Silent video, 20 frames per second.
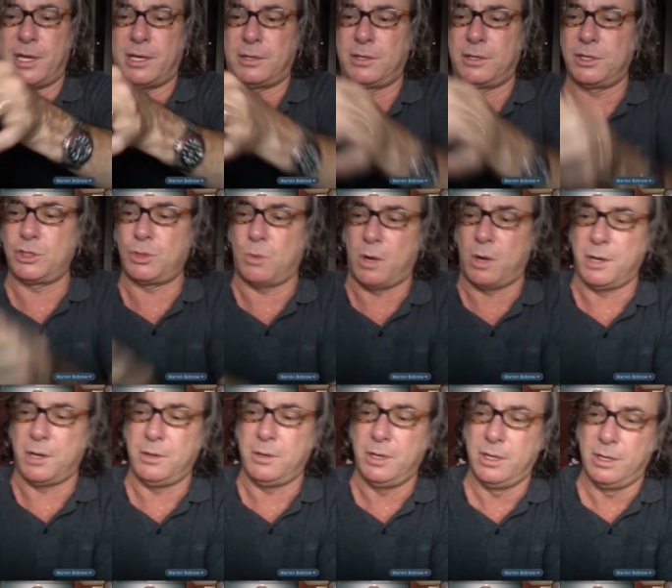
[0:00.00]
like this
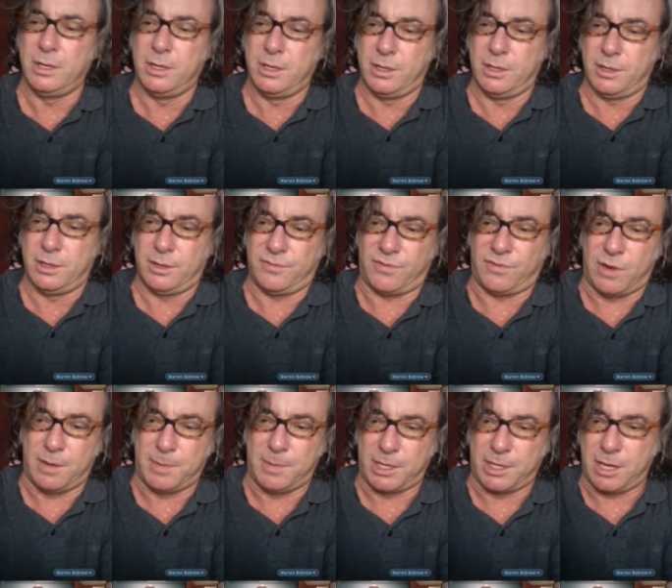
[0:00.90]
one
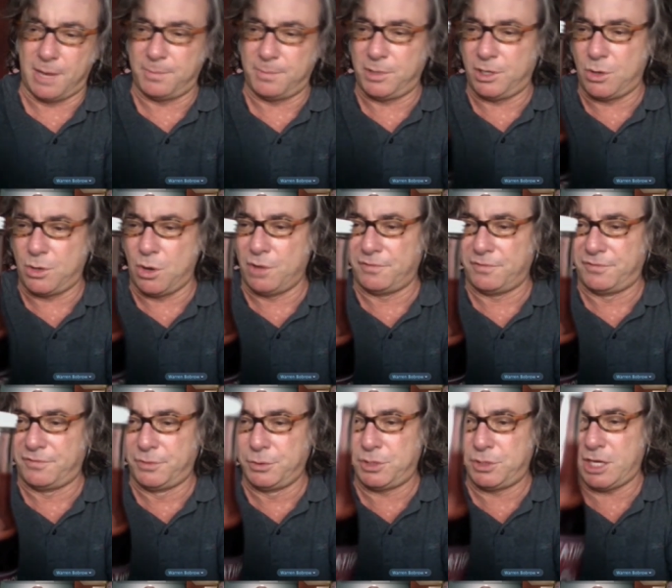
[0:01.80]
from a company
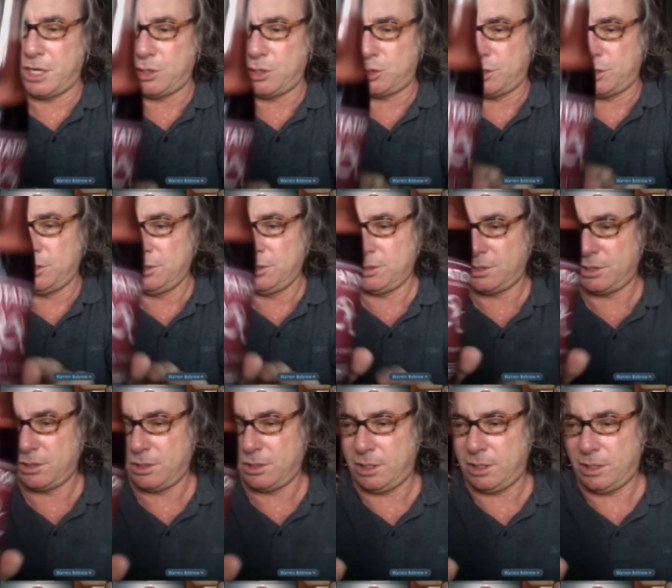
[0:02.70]
called
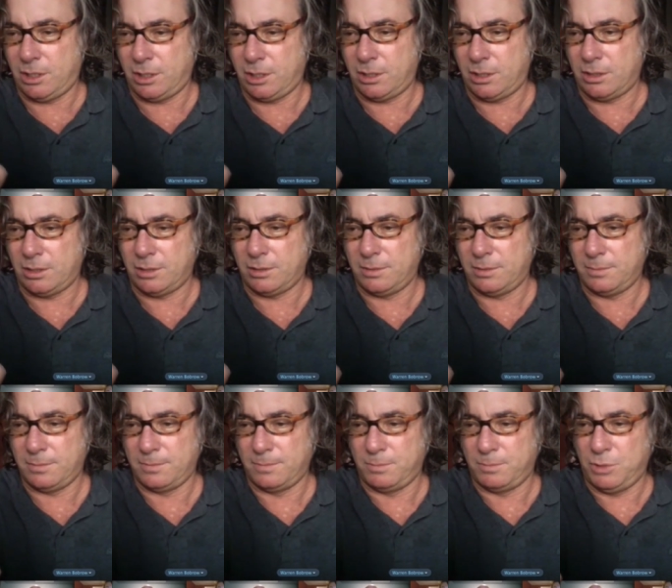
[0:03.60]
Fruitations
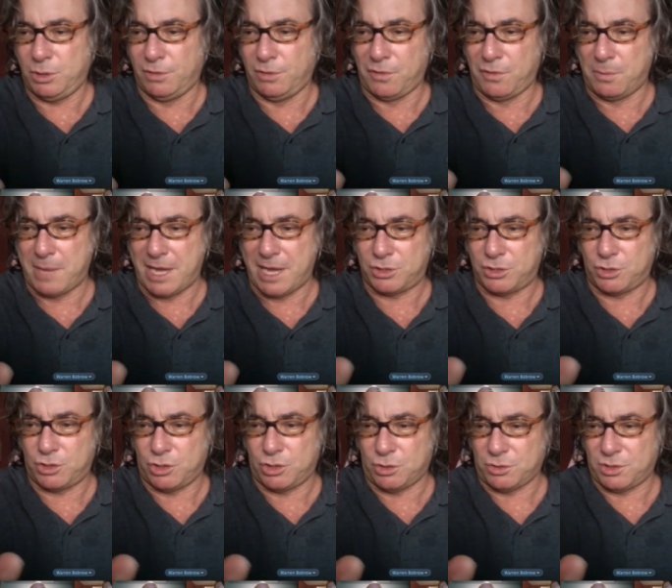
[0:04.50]
in beautiful
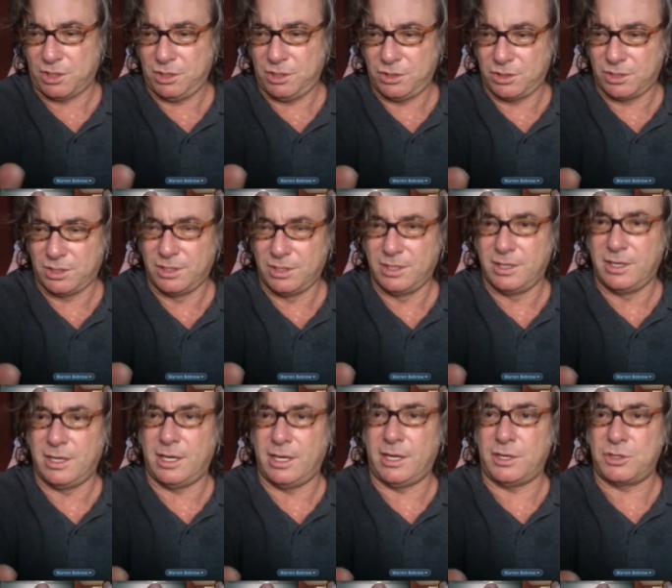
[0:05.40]
Massachusetts,
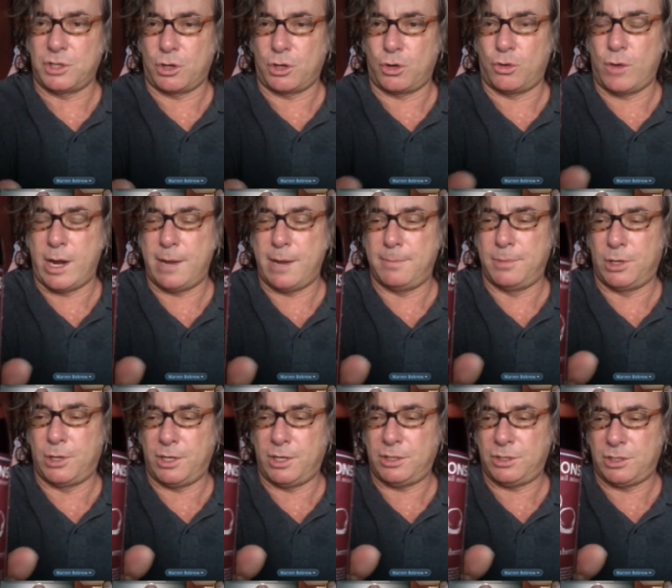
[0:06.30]
and it's a
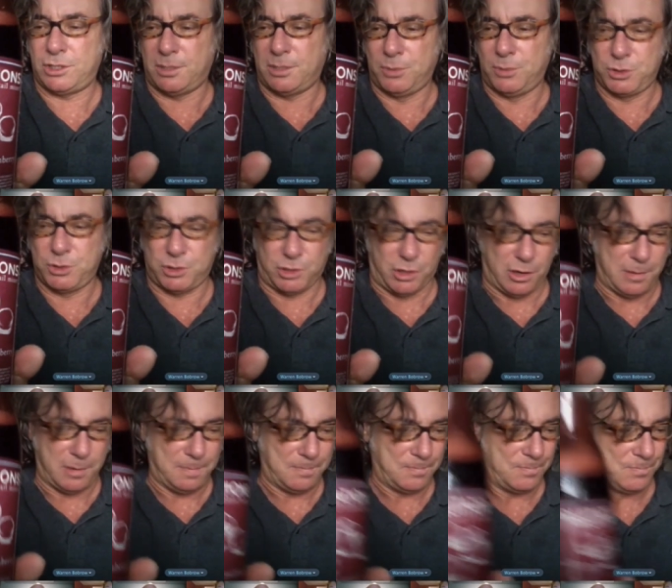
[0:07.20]
cranberry simple
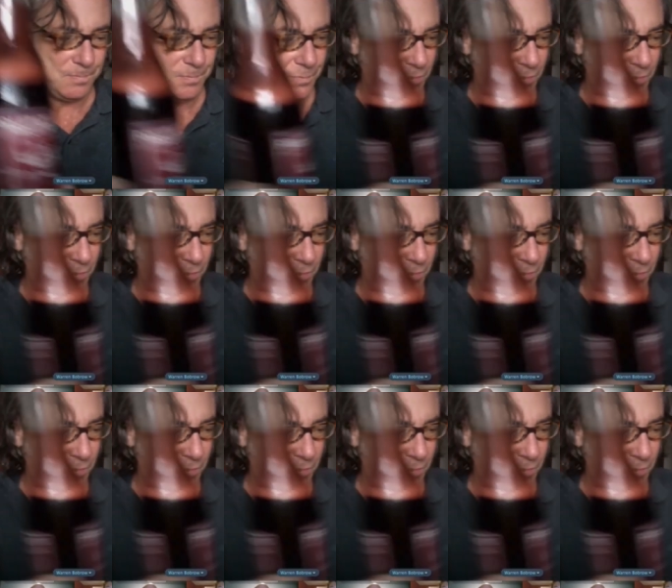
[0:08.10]
syrup.